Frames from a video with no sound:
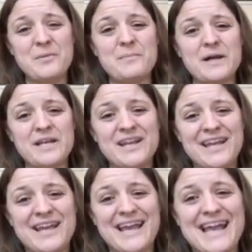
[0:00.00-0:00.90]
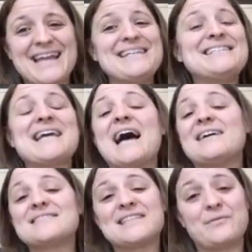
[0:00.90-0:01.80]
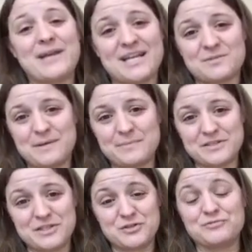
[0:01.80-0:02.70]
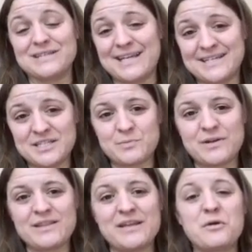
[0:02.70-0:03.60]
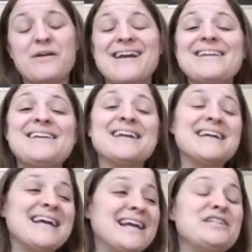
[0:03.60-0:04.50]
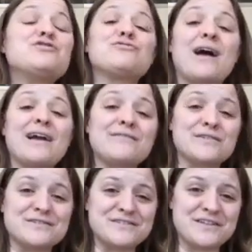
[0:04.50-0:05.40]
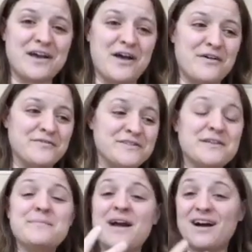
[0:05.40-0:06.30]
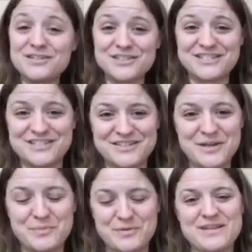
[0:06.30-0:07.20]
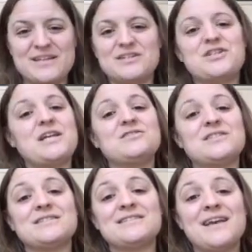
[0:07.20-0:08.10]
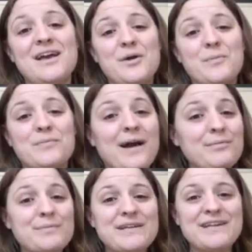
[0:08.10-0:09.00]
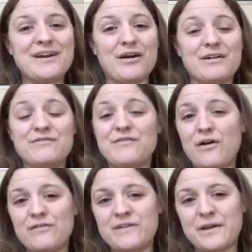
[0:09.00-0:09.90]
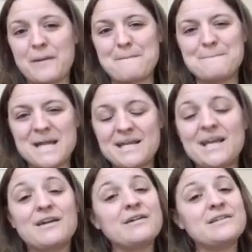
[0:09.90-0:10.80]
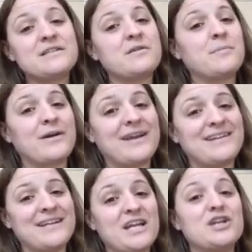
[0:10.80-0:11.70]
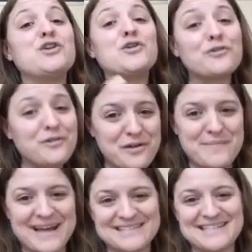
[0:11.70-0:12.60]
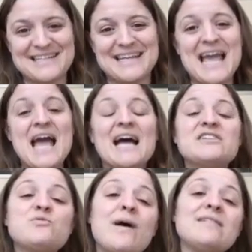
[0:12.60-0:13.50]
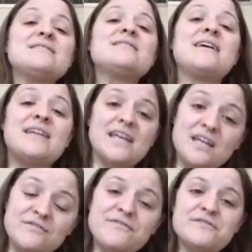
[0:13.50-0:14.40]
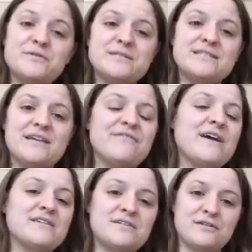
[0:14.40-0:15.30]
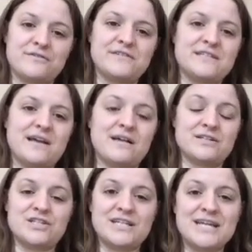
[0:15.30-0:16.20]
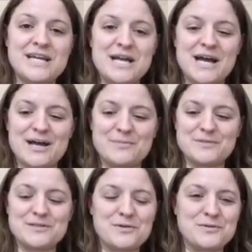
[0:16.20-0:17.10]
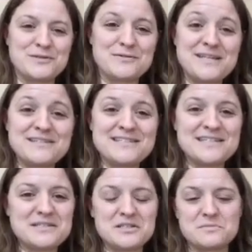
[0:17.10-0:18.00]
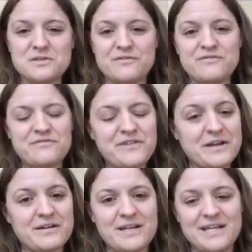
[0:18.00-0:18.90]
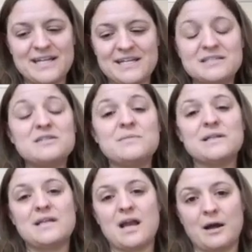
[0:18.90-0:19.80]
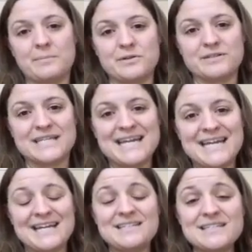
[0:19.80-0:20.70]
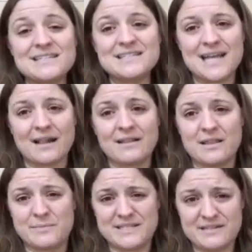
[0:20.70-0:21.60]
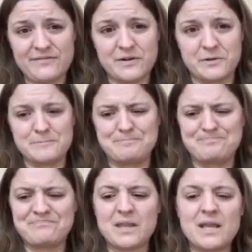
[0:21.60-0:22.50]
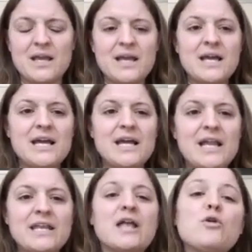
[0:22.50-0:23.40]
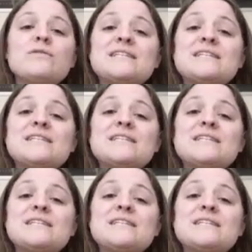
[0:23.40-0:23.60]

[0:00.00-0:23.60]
But any task that we ask people to do related to breathing, or any drivers of subconscious breathing changes, probably are involving many areas of the brain in a neural capacity, as well as then influencing vascular physiology. So these systems are very intimately coupled, and disentangling them is difficult. Not only